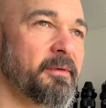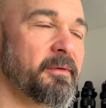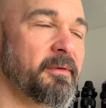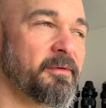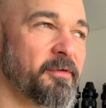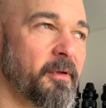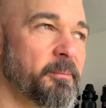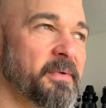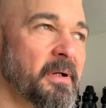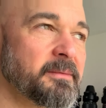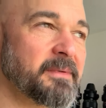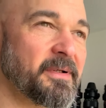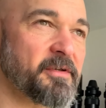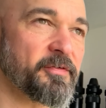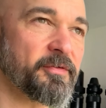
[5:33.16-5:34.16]
sometimes
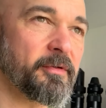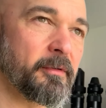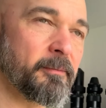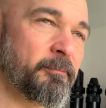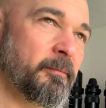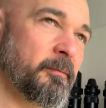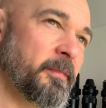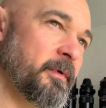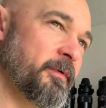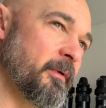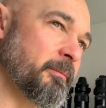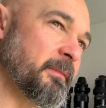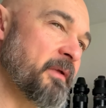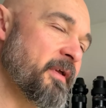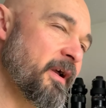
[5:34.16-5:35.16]
I just
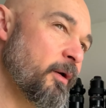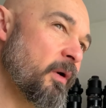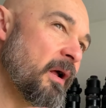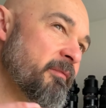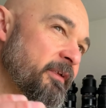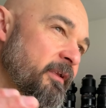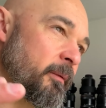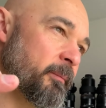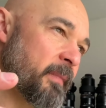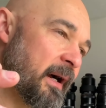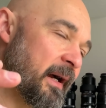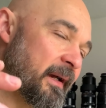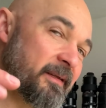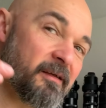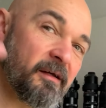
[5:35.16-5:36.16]
sometimes I go out with an
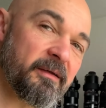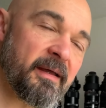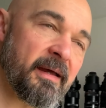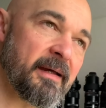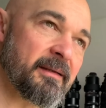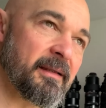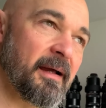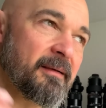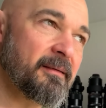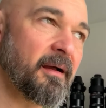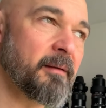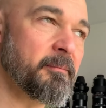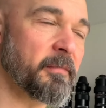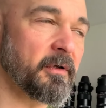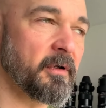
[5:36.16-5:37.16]
idea in head, like
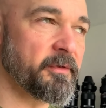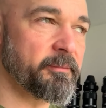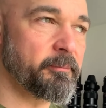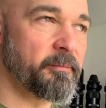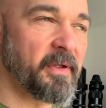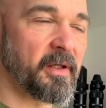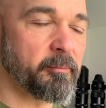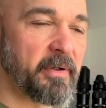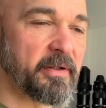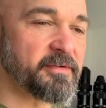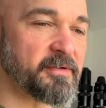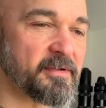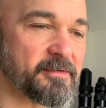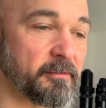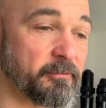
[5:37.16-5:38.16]
I'm gonna take
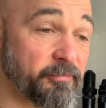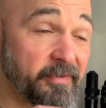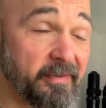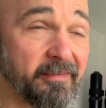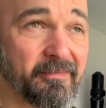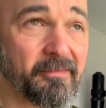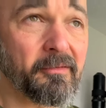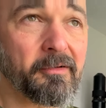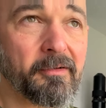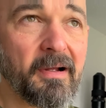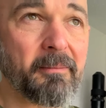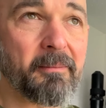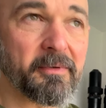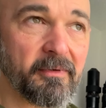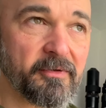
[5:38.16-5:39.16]
pictures of this, or
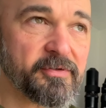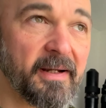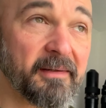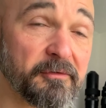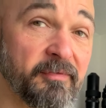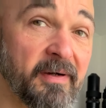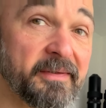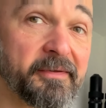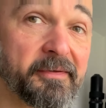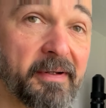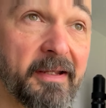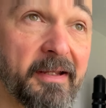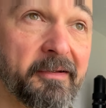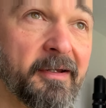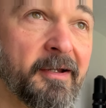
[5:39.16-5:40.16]
I'm gonna try to find the
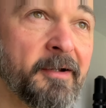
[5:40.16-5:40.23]
red,